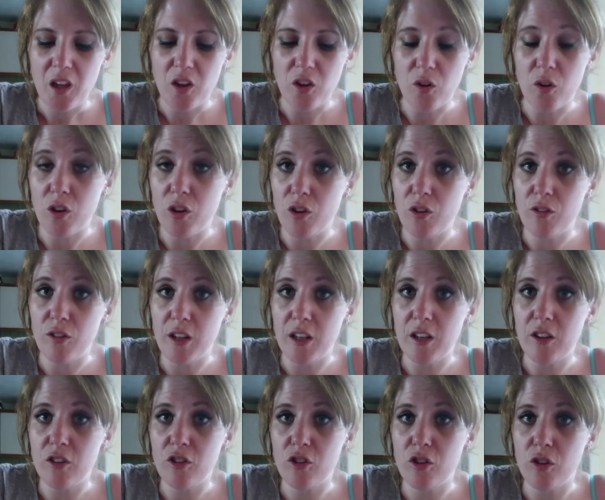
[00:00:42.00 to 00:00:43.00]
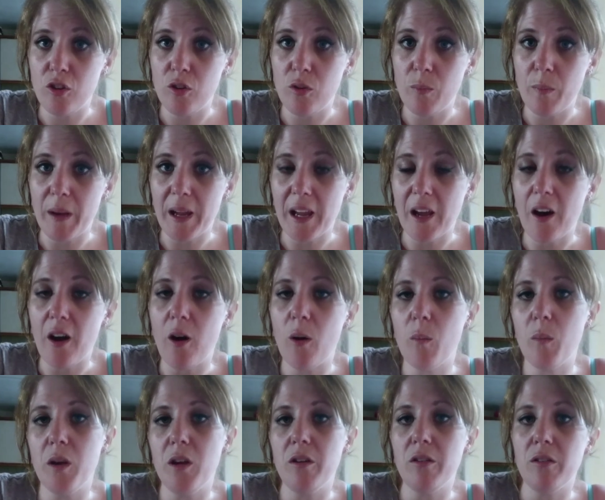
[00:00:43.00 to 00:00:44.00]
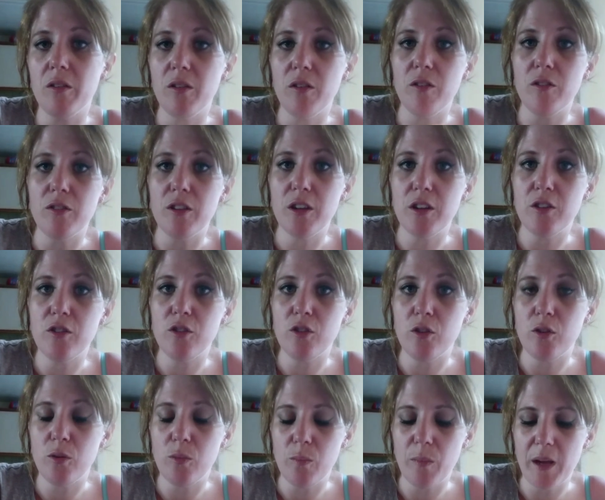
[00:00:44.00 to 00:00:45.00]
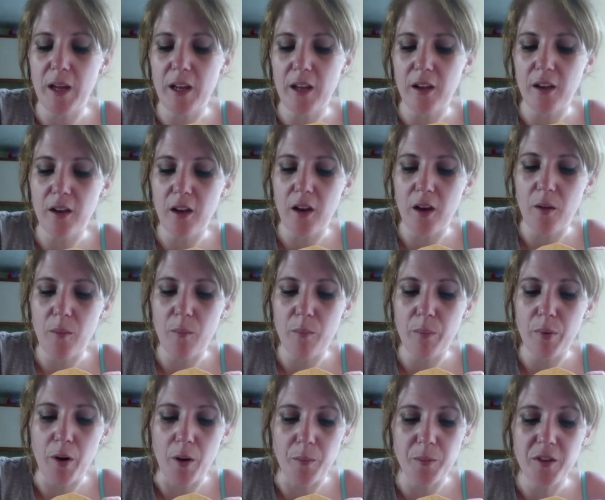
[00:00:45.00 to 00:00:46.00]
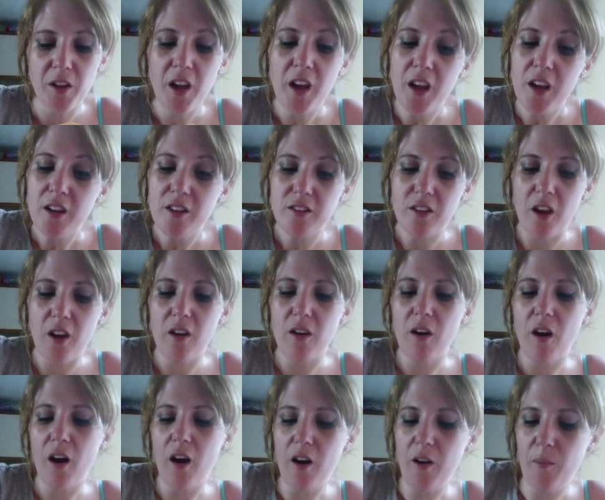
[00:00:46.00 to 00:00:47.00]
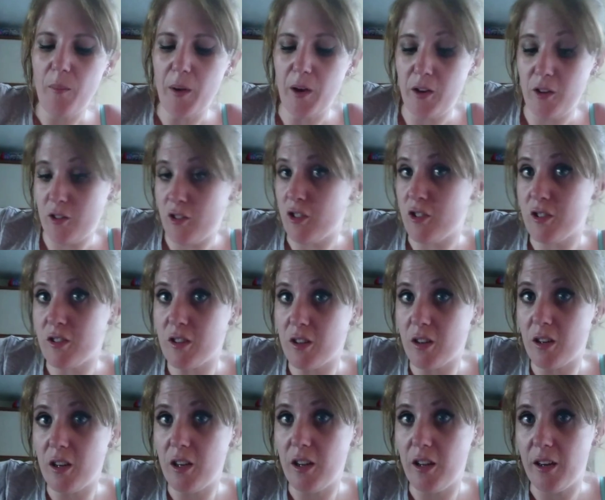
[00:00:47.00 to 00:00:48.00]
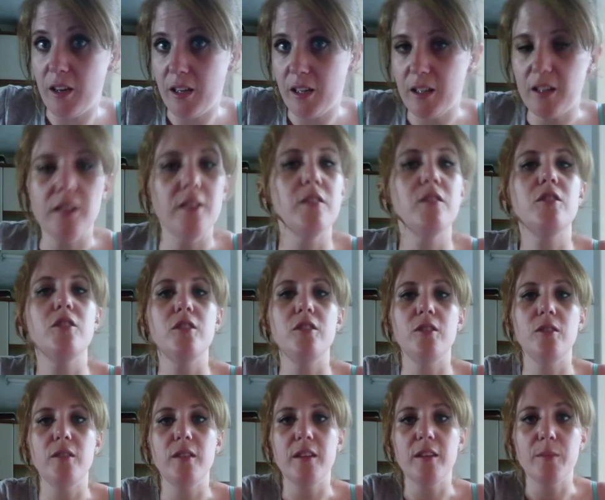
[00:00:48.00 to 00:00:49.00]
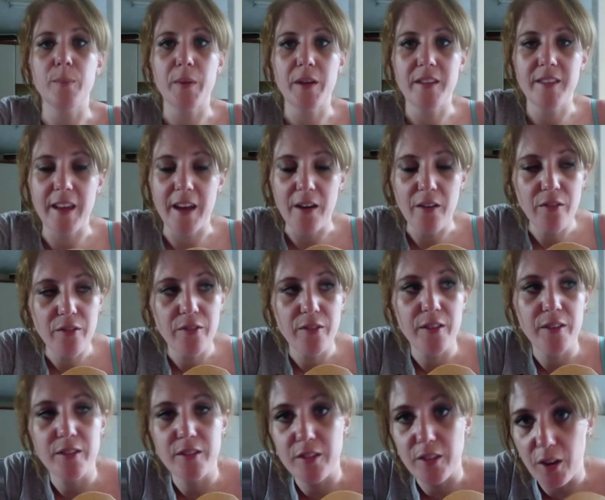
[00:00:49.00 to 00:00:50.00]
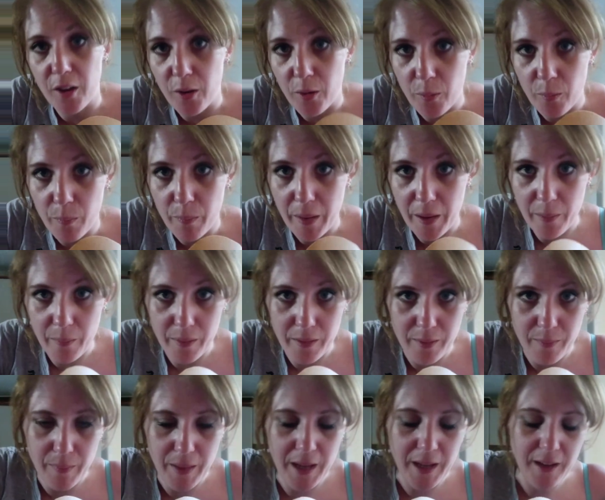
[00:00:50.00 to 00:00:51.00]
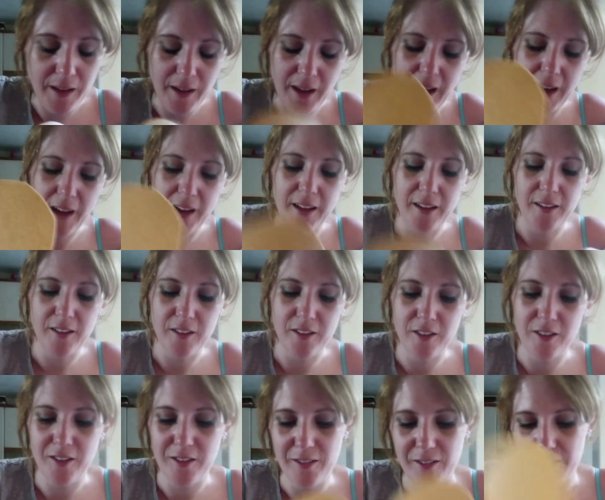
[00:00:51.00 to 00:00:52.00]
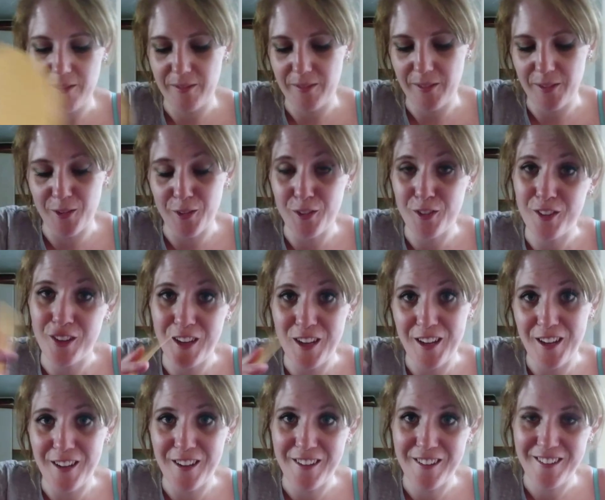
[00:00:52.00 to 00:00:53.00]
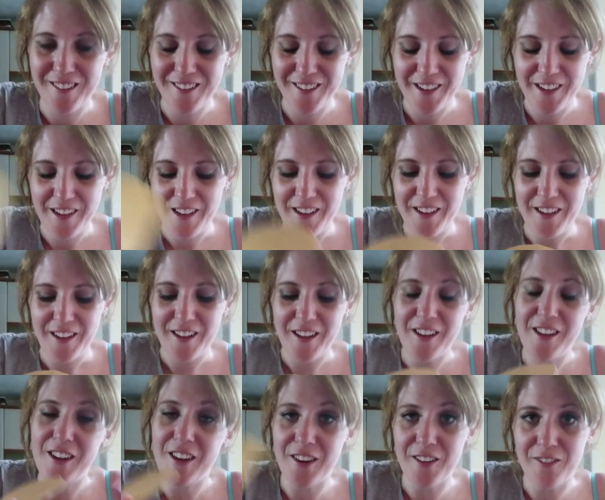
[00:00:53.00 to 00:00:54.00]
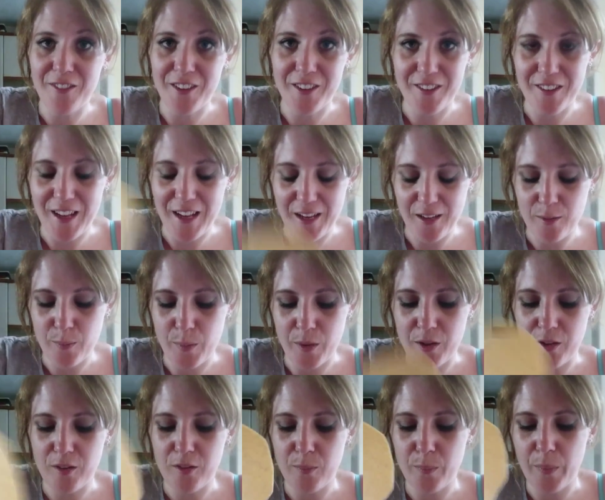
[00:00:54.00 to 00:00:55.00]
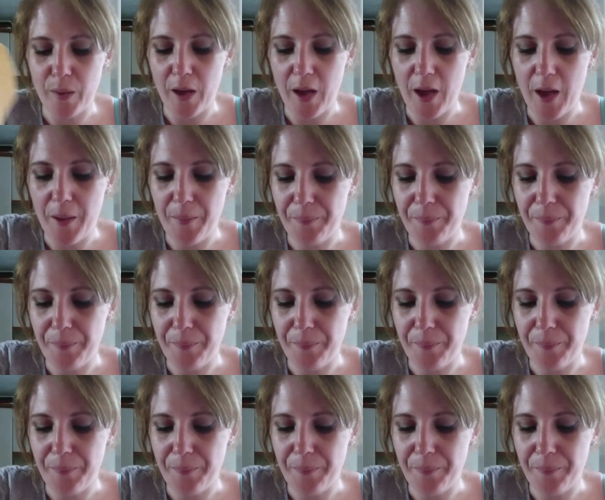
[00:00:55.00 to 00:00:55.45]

you can use it to make armour, you can use it to make props. So I'm only just learning to do this myself, so bear with me and you'll see none of us are experts. But